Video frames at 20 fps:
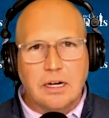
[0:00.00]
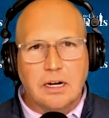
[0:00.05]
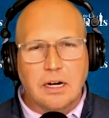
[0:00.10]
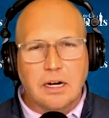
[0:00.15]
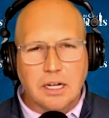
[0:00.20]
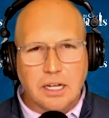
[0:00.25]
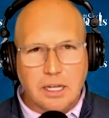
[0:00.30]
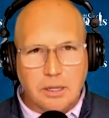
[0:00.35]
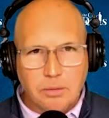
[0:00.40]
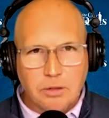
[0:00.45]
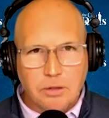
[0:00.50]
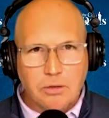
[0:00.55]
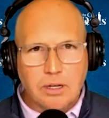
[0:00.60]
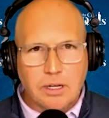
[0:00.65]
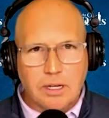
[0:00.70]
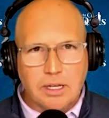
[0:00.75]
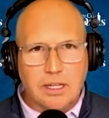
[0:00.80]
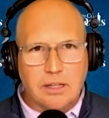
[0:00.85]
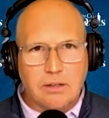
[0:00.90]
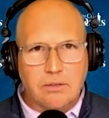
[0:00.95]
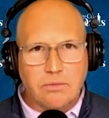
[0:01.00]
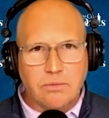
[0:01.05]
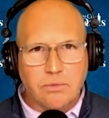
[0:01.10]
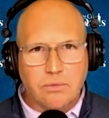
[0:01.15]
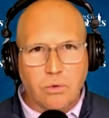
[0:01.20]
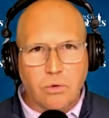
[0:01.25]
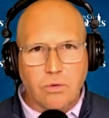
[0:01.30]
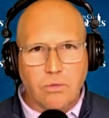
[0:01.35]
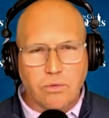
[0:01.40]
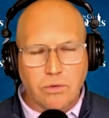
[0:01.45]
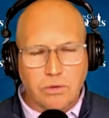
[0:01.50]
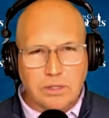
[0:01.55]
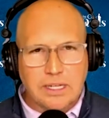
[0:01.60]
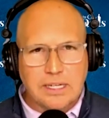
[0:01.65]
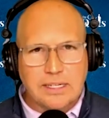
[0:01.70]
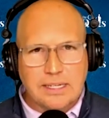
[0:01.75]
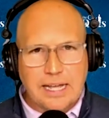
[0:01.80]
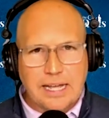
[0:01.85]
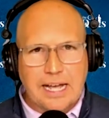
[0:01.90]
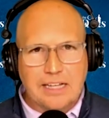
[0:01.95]
a community for
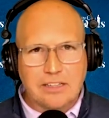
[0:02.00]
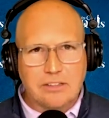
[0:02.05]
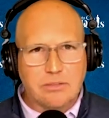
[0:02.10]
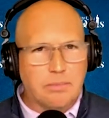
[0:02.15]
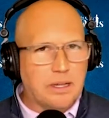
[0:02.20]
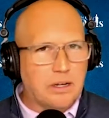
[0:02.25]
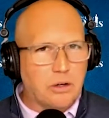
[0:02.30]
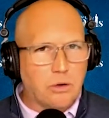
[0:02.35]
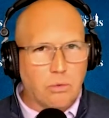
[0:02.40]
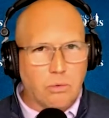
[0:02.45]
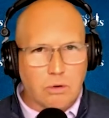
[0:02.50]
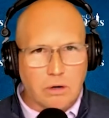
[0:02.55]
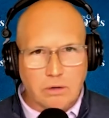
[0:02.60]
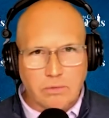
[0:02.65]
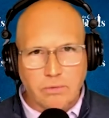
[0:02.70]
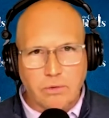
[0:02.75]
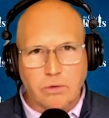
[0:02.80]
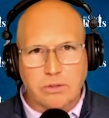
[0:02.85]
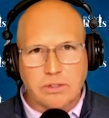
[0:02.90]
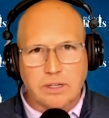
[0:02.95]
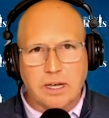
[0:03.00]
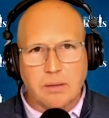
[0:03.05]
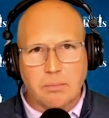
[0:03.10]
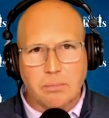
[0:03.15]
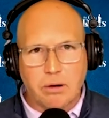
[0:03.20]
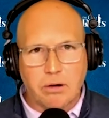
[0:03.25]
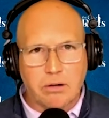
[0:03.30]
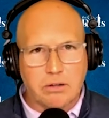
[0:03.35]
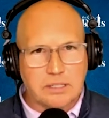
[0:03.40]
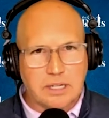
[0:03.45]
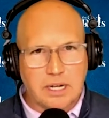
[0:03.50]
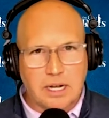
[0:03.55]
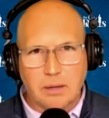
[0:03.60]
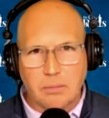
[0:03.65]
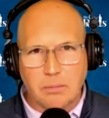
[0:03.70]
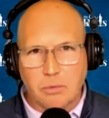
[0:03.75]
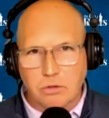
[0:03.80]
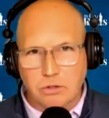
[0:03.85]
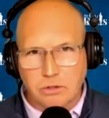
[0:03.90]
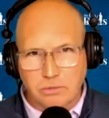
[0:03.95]
lead dads, men who work full-time,
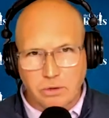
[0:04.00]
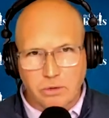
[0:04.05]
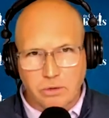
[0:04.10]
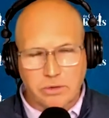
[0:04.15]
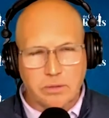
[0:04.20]
part-time, or devote